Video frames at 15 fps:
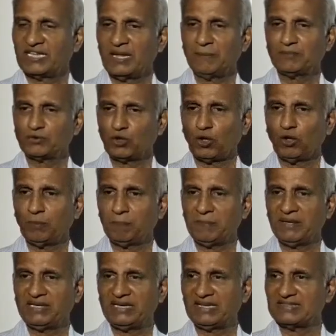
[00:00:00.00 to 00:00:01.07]
keeps on
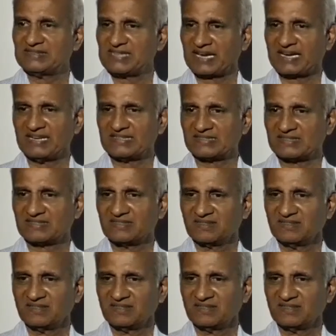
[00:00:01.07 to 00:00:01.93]
beating seconds.